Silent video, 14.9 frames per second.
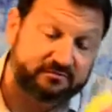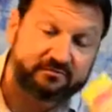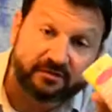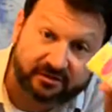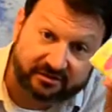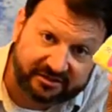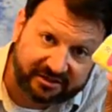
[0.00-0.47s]

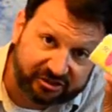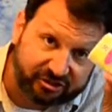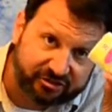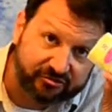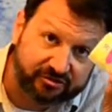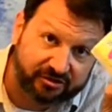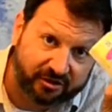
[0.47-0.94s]
Little
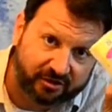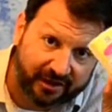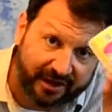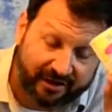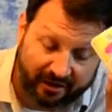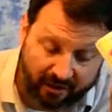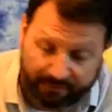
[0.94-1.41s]
tissues though.
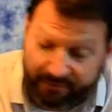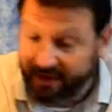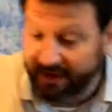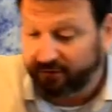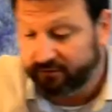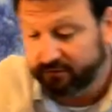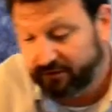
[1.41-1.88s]
That'll help you
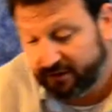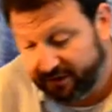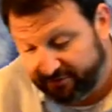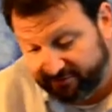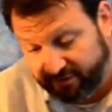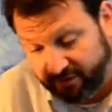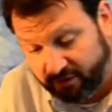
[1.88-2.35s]
out. You
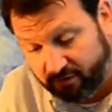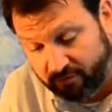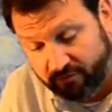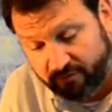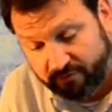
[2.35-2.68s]
never know.